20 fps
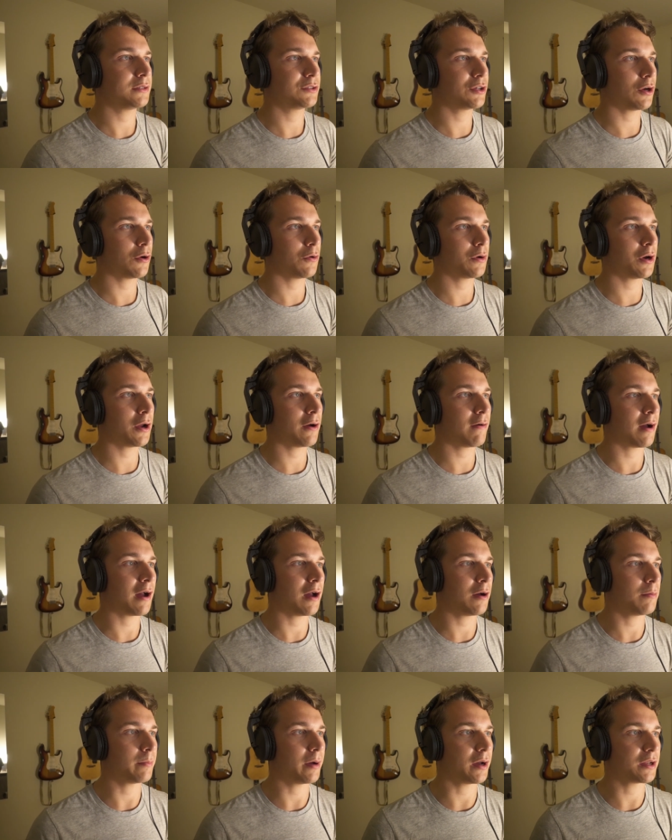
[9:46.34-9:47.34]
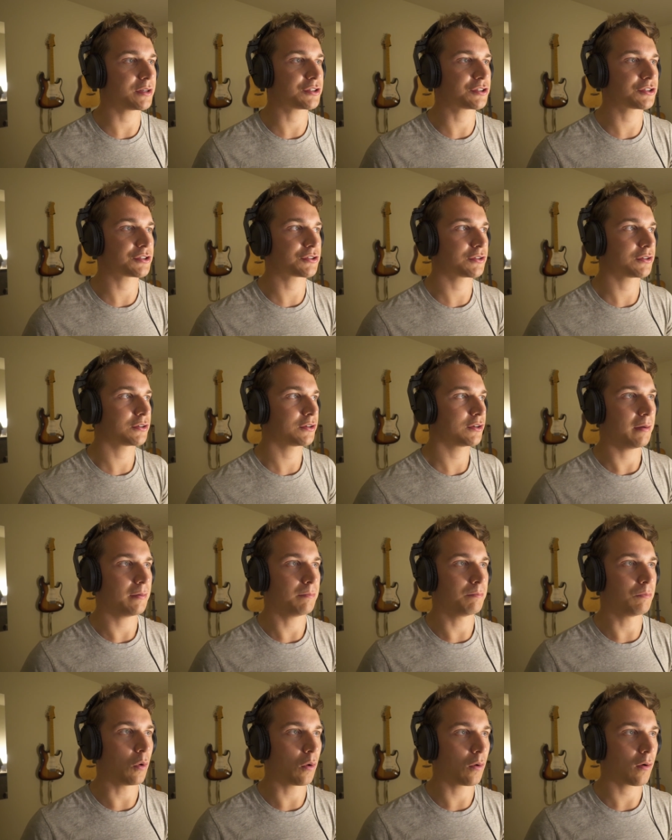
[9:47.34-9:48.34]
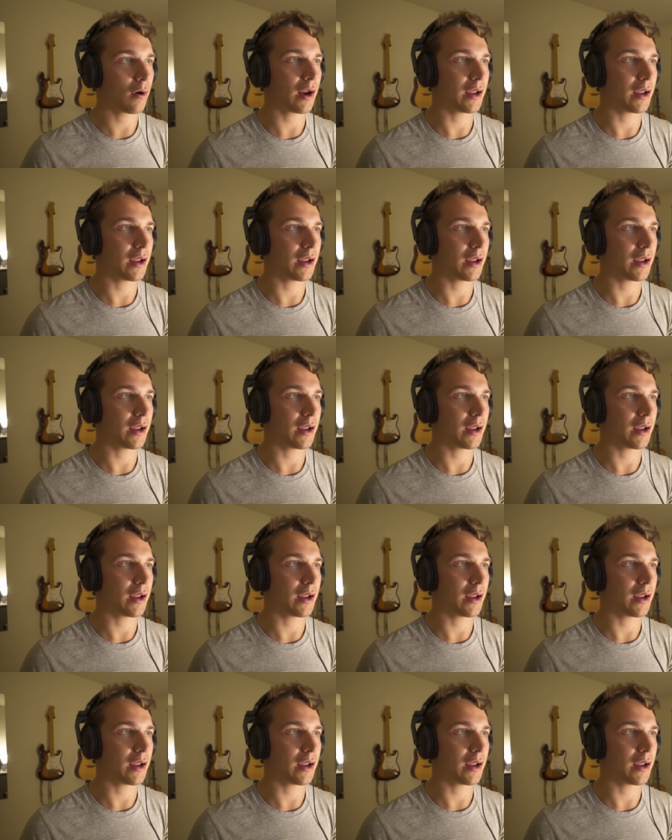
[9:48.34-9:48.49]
don't know how much more